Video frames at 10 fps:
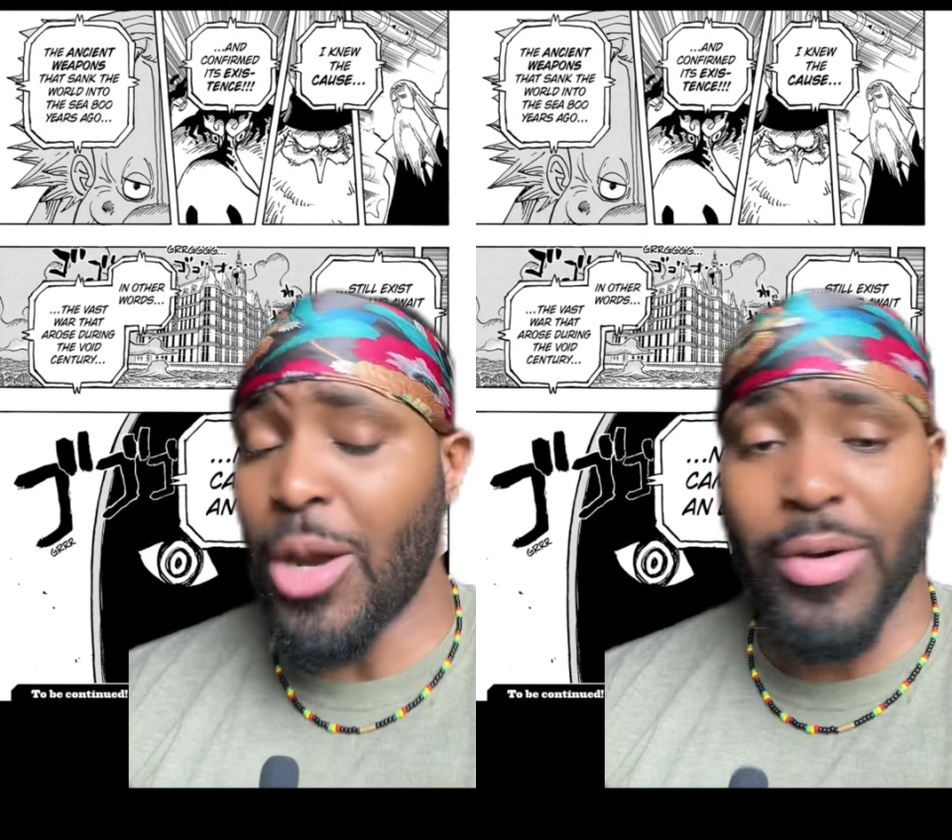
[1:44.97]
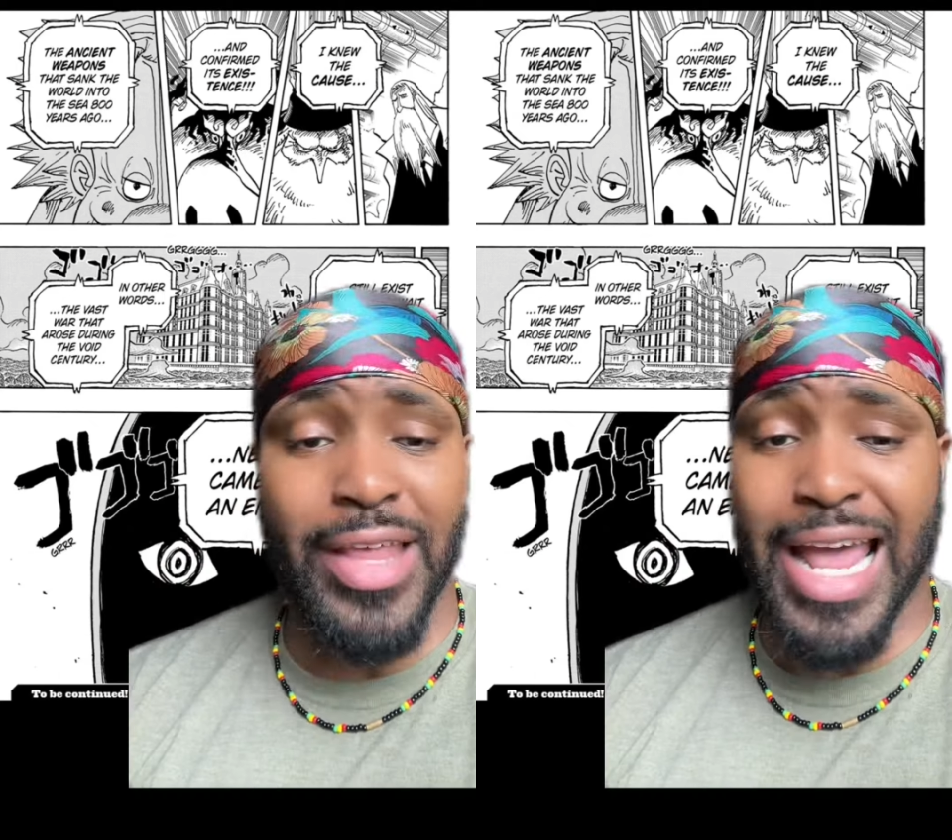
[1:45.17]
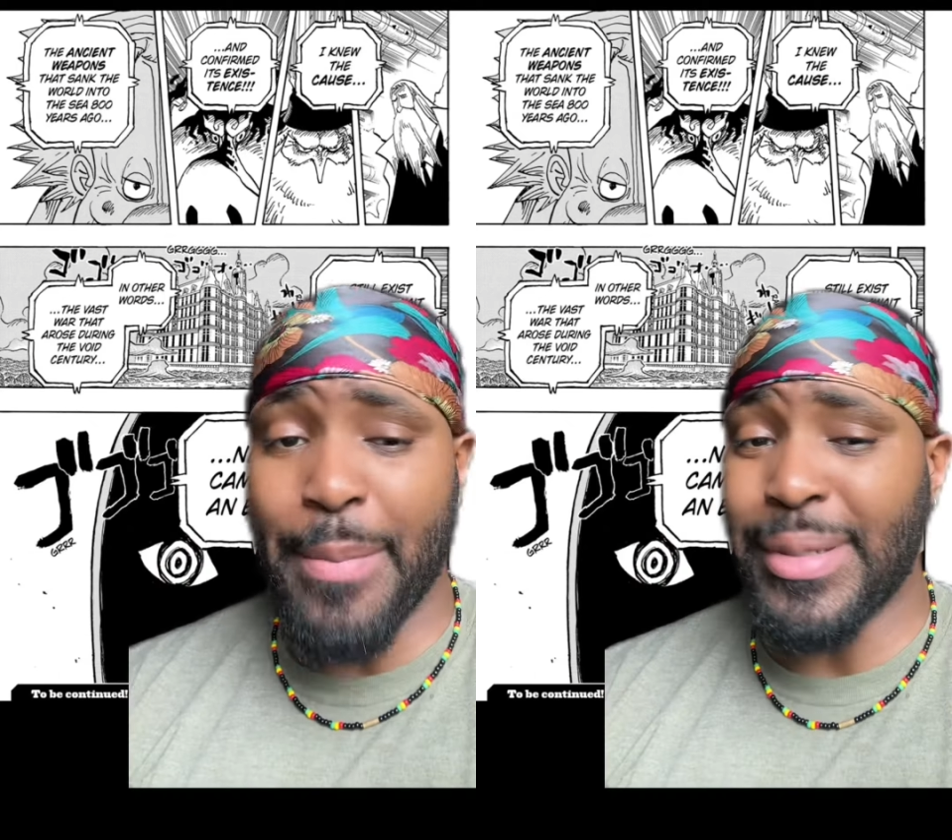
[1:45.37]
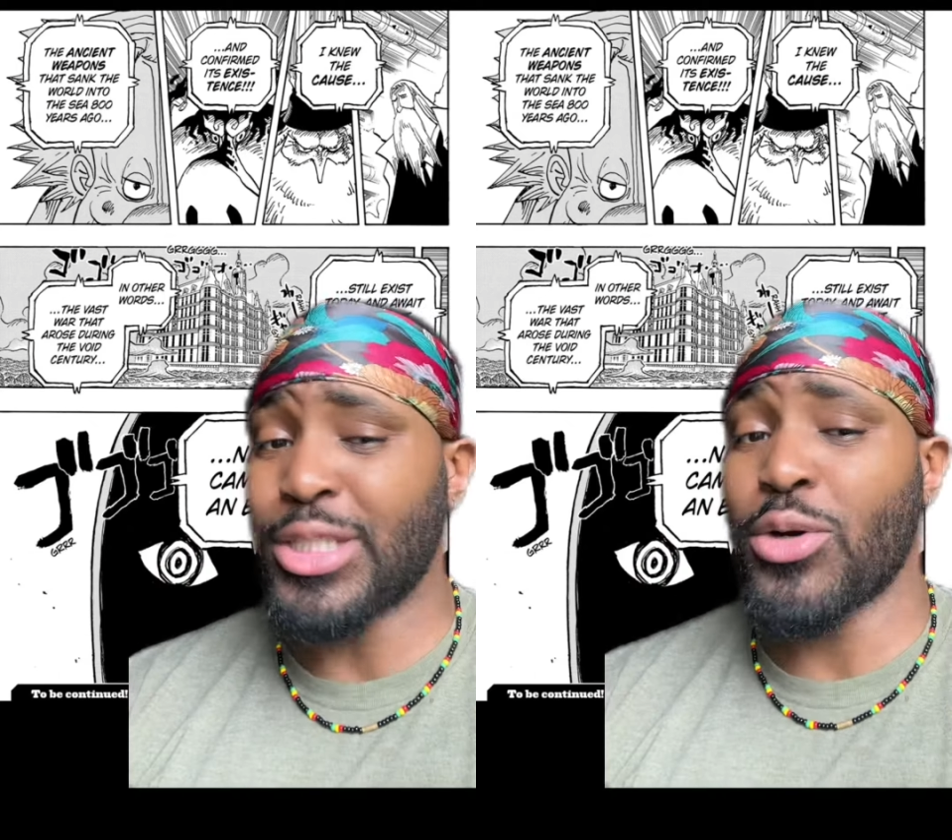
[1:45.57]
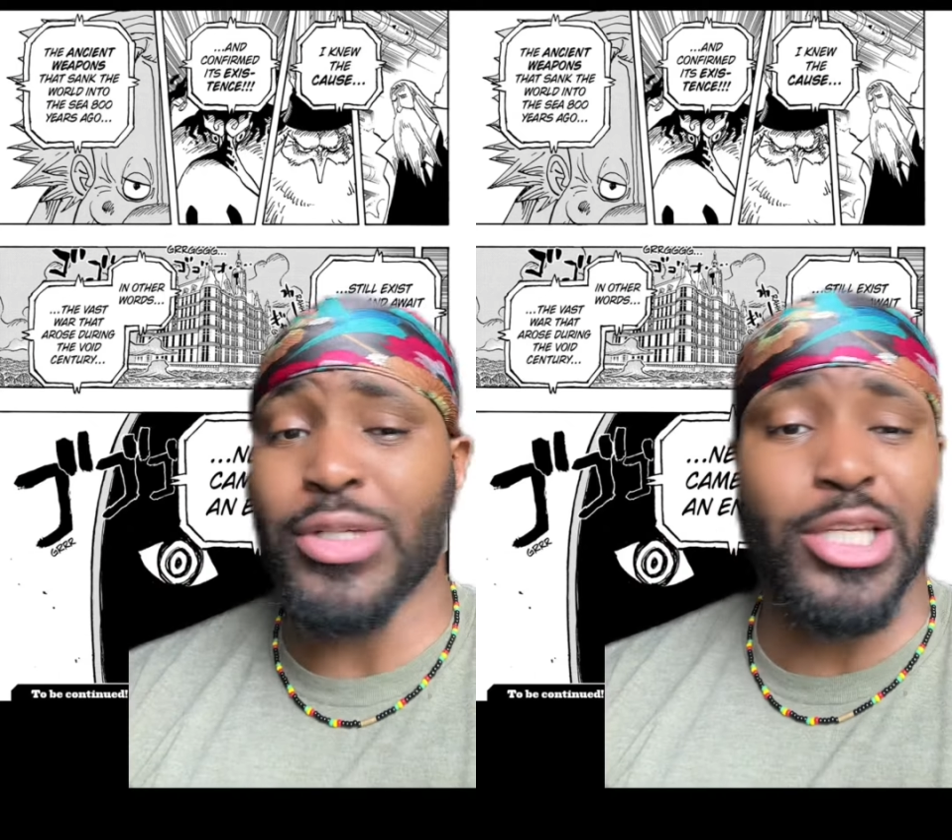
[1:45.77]
And when that happens, the
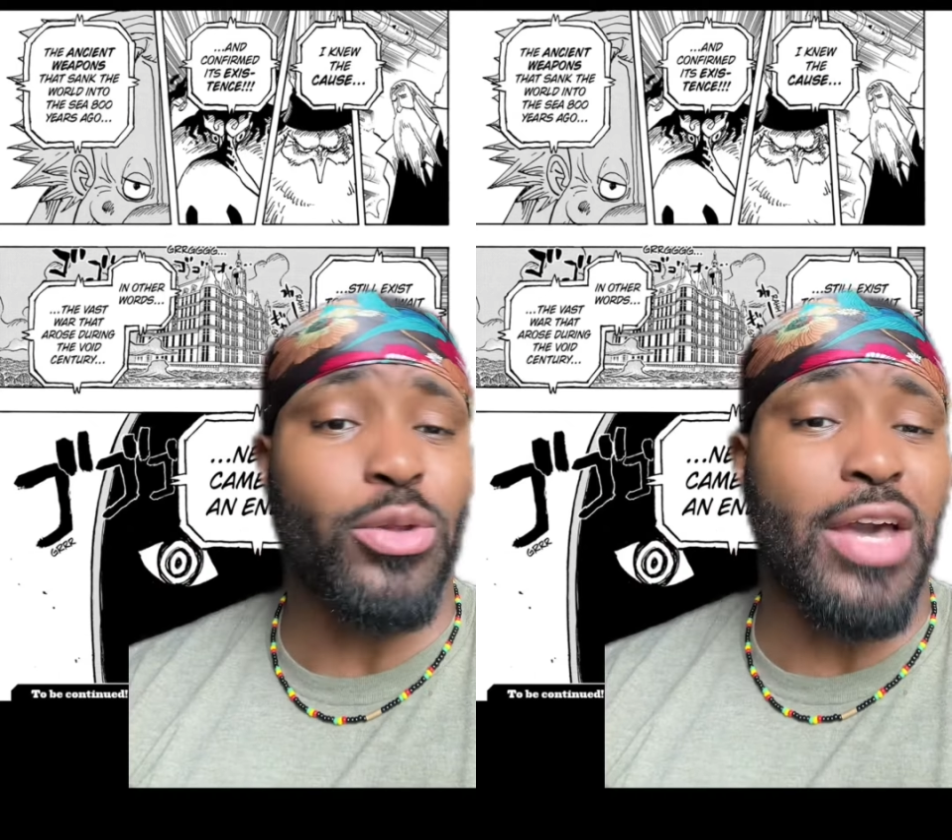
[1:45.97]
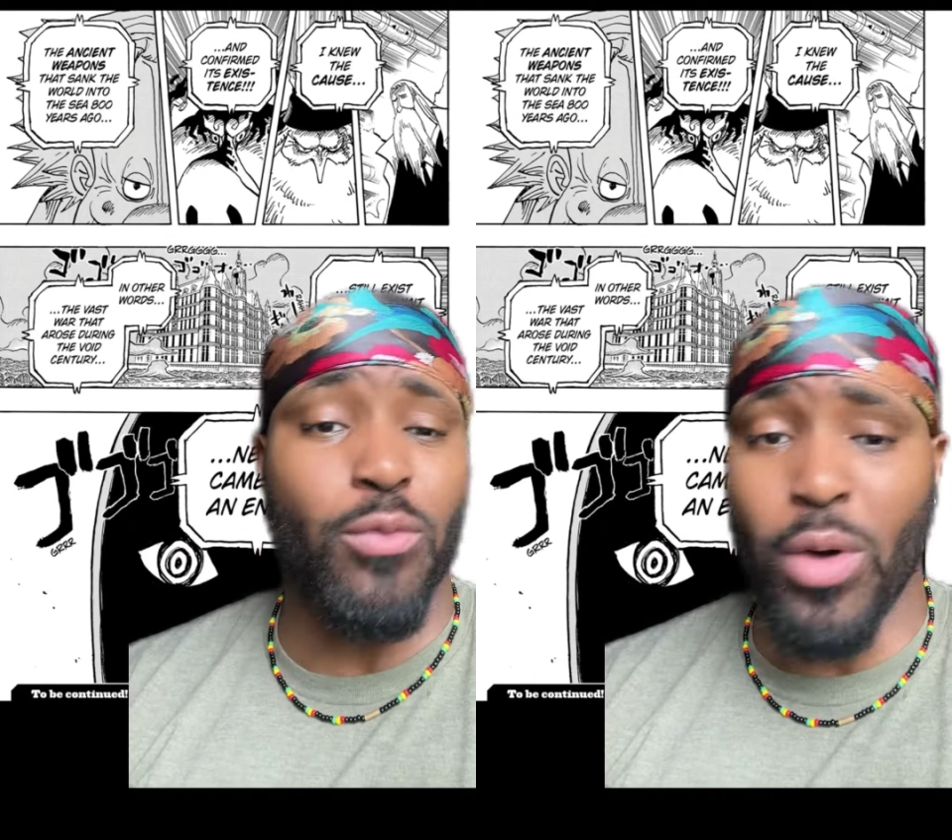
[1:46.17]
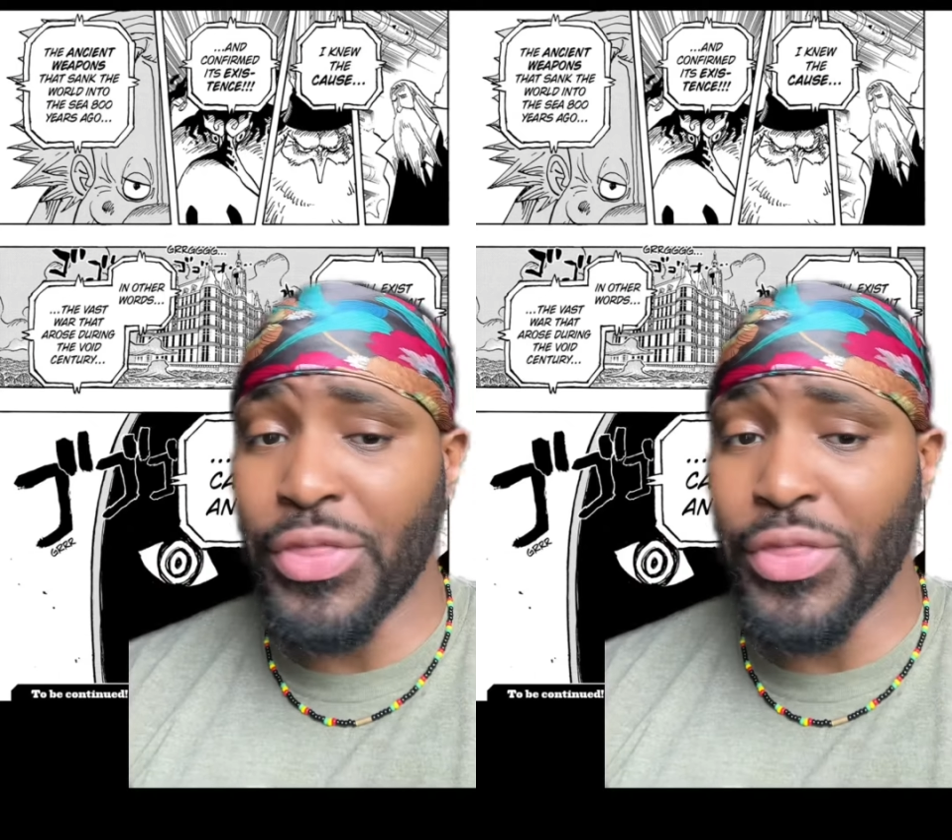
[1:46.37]
Gorosei only have one